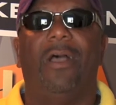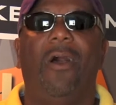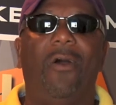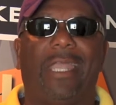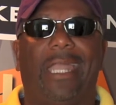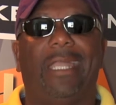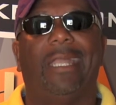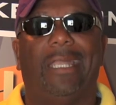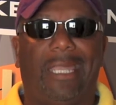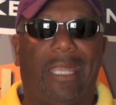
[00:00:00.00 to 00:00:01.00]
Okay,
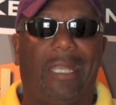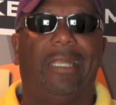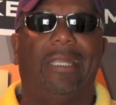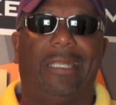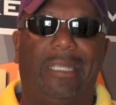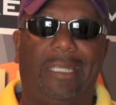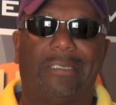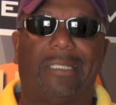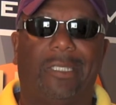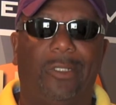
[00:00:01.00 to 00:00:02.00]
yeah, he's
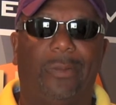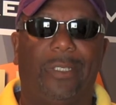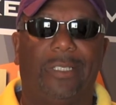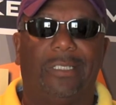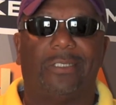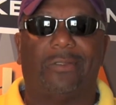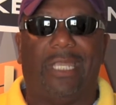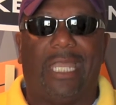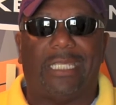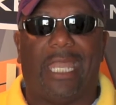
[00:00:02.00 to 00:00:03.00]
a human, so
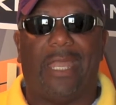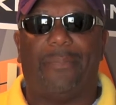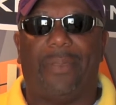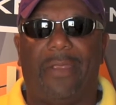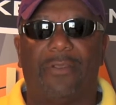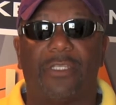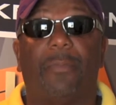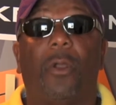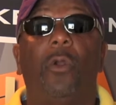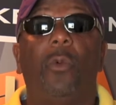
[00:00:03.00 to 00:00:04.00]
he had to have parents,
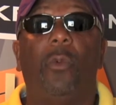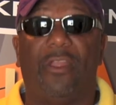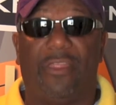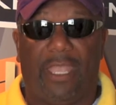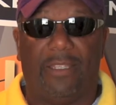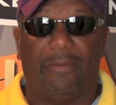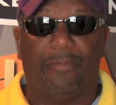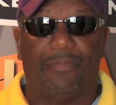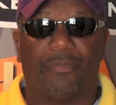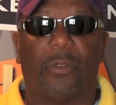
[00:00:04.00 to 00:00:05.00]
but who were they?
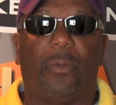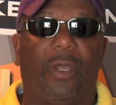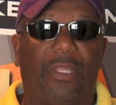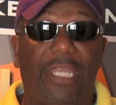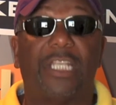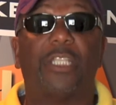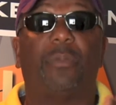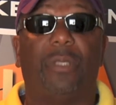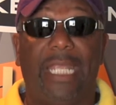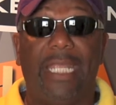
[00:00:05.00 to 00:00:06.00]
Well, they
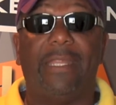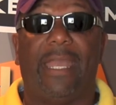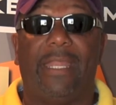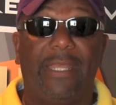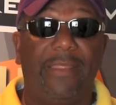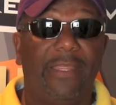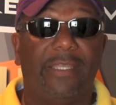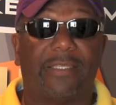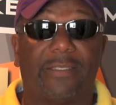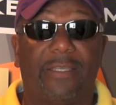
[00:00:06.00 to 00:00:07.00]
explain that in
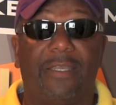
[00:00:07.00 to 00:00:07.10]
this.